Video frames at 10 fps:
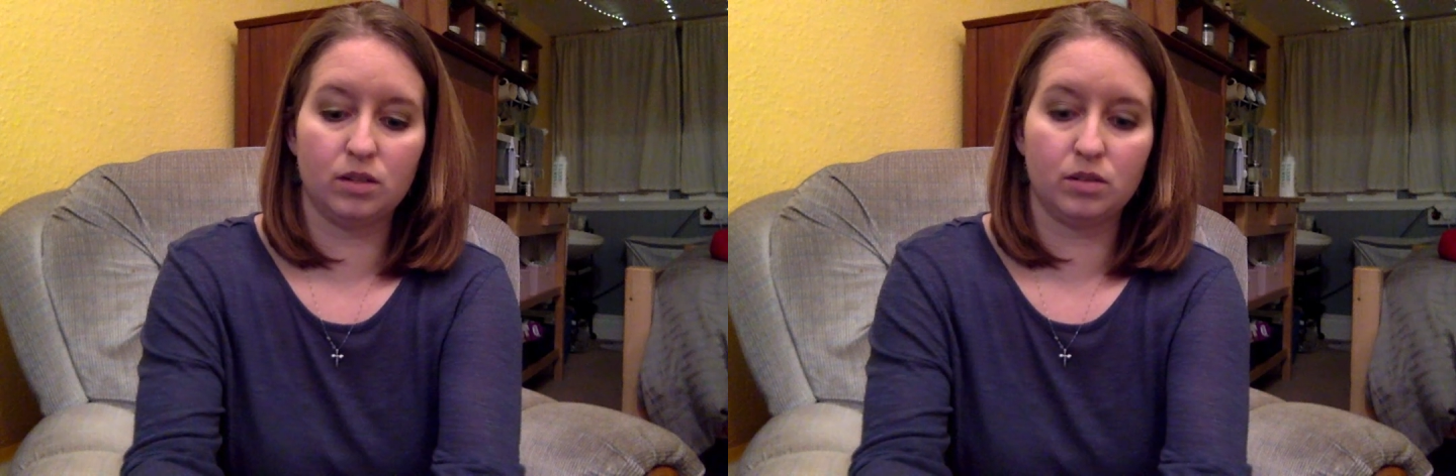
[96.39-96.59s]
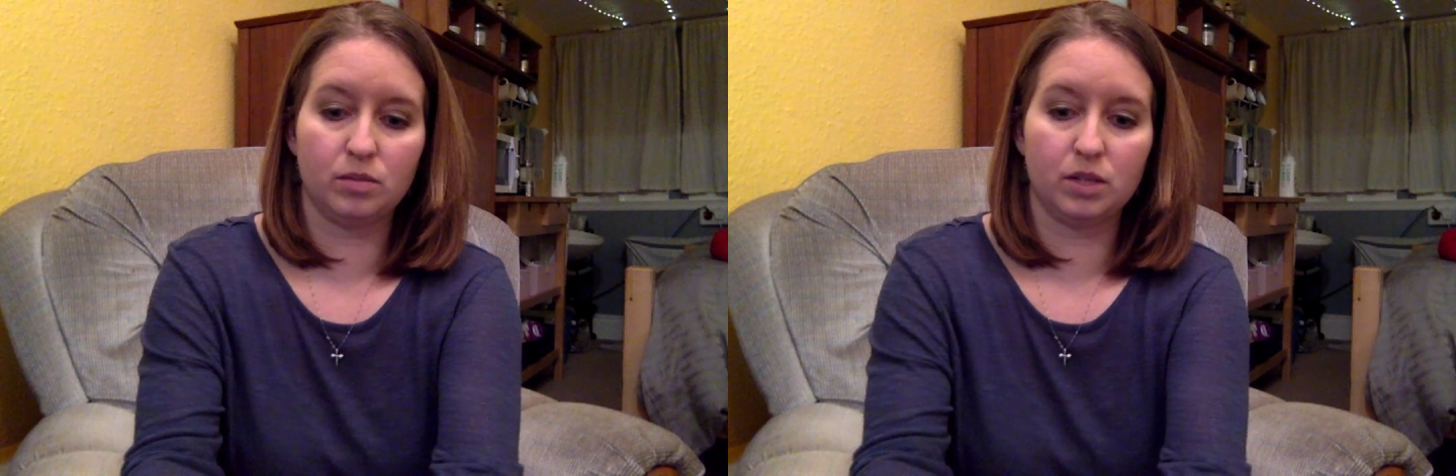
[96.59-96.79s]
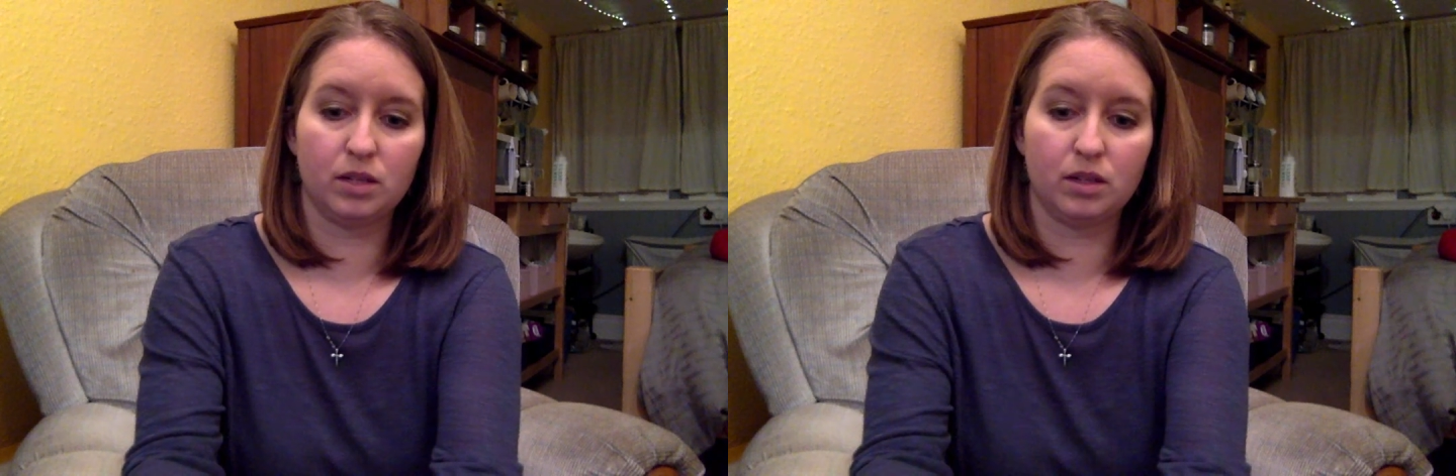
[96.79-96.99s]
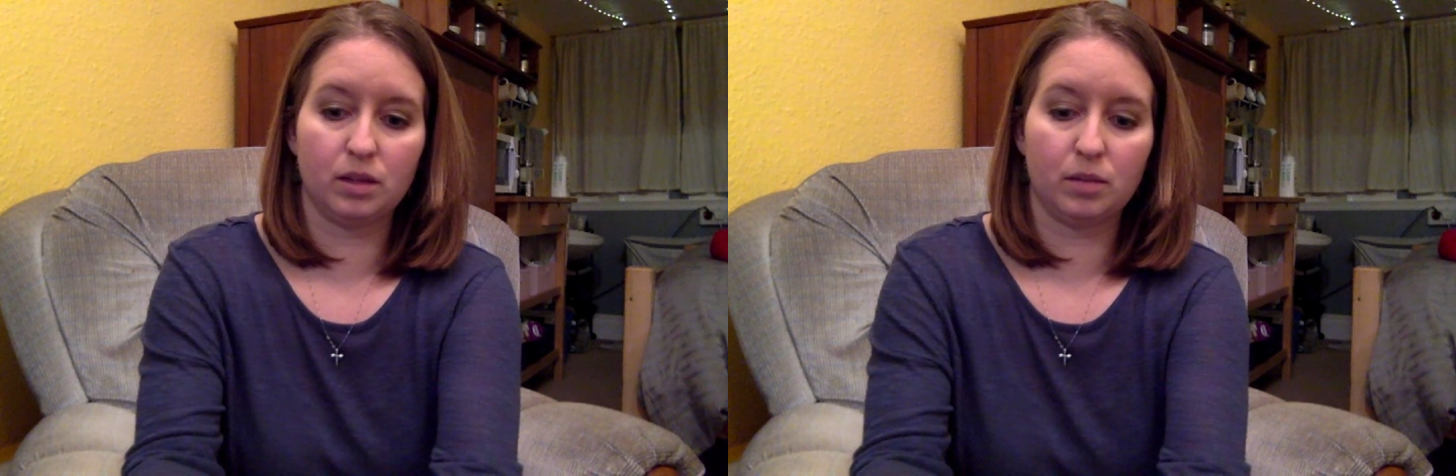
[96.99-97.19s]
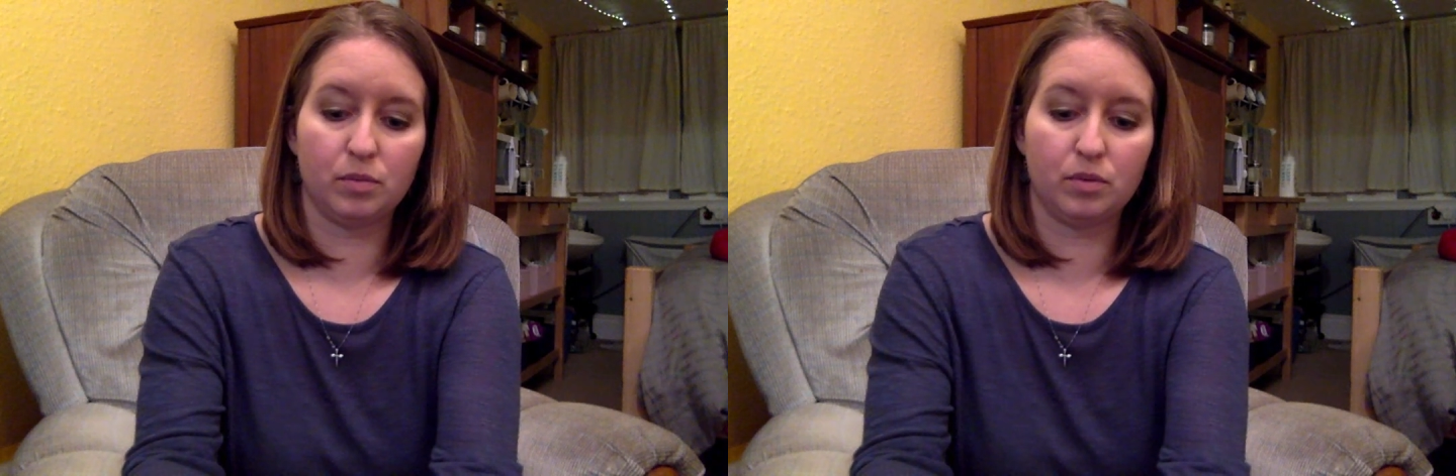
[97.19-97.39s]
so I'm
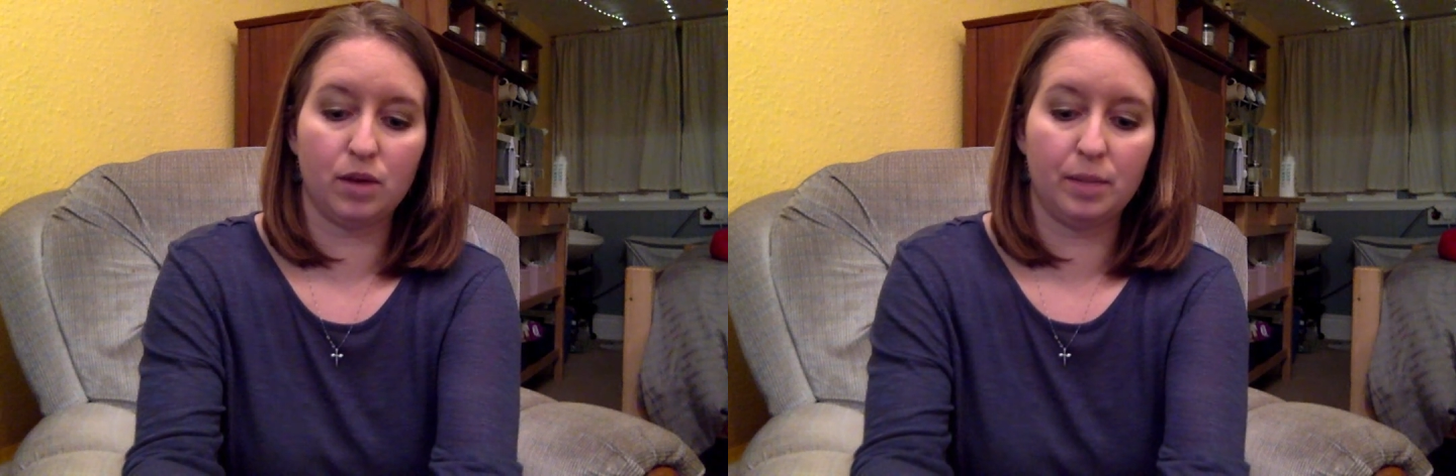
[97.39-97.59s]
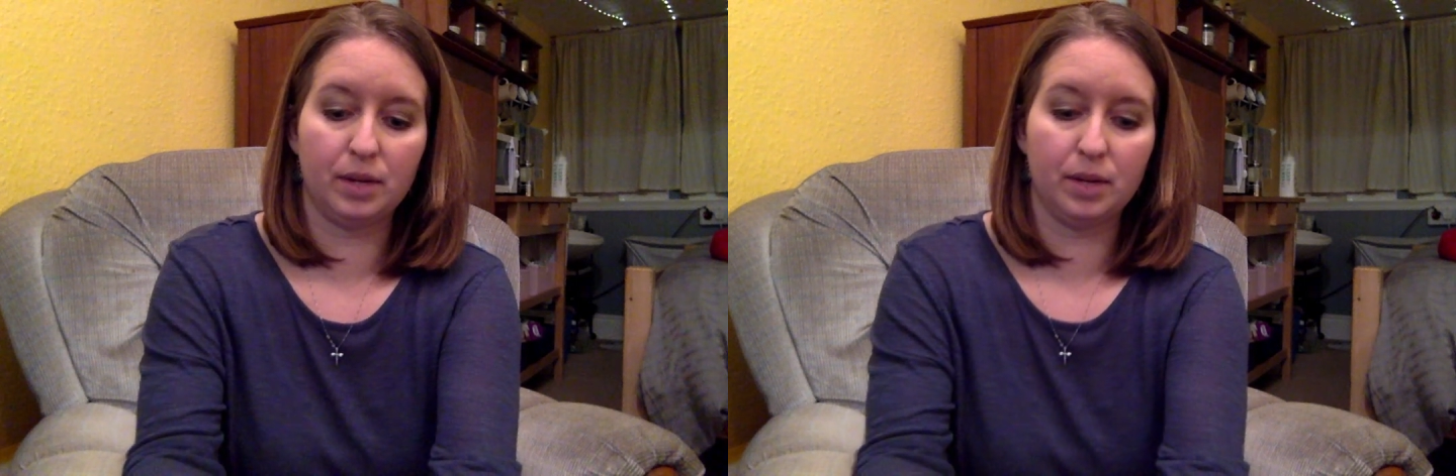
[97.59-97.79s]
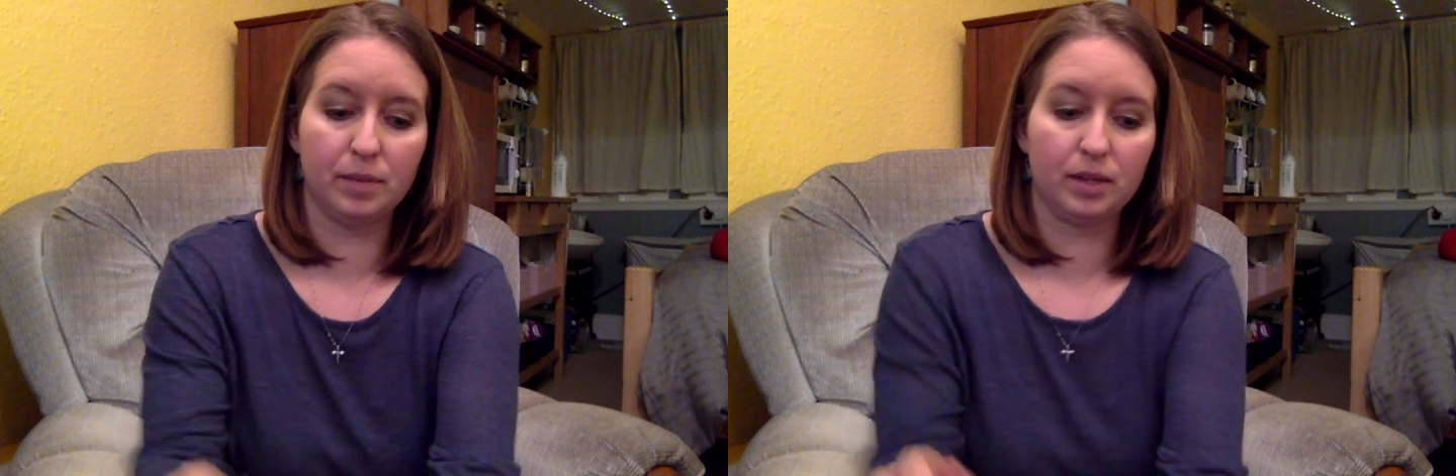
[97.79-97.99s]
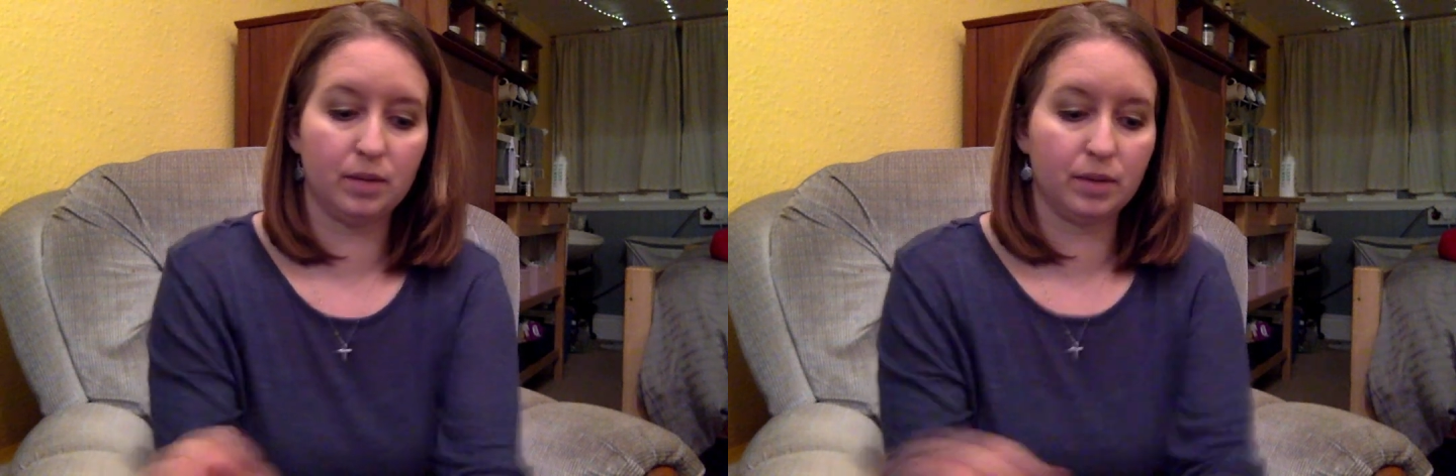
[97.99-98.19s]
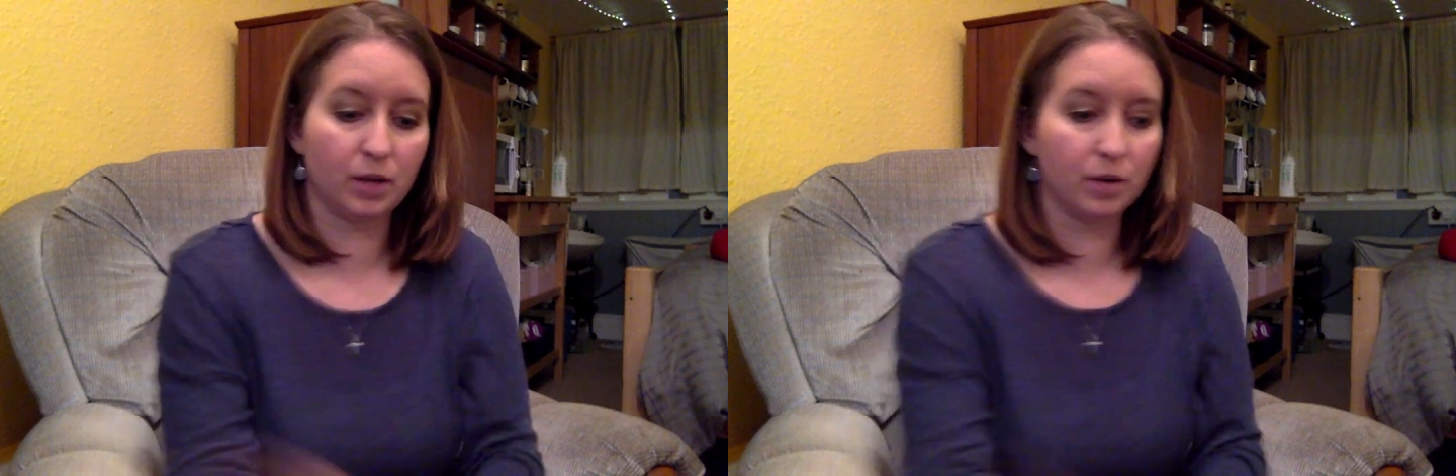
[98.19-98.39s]
going to prop it up.
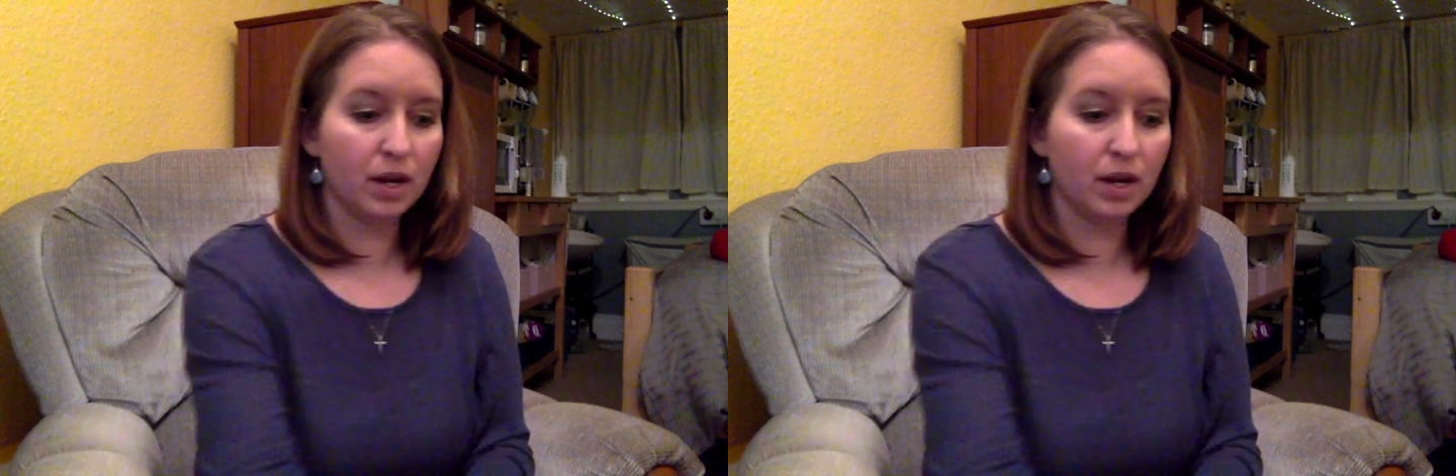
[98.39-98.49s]
There we go.